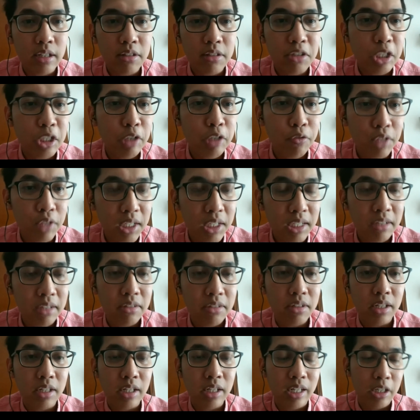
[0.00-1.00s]

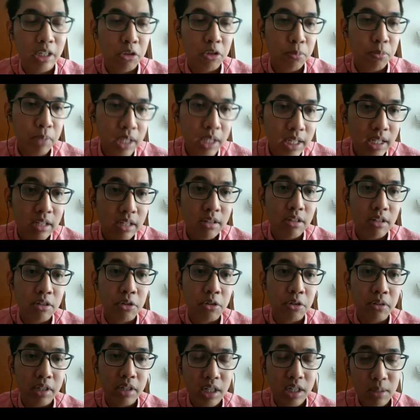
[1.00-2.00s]
cvs and experiences
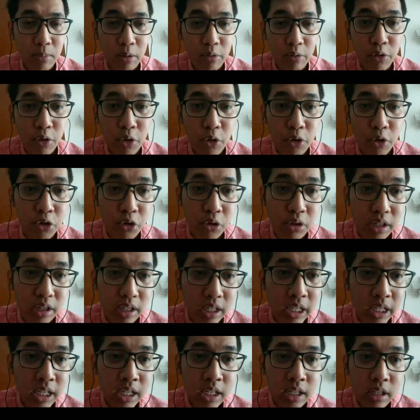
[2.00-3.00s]
already before
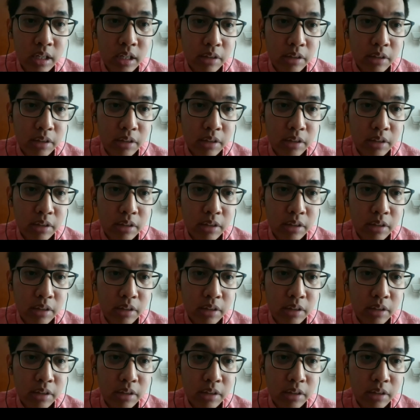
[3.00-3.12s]
joining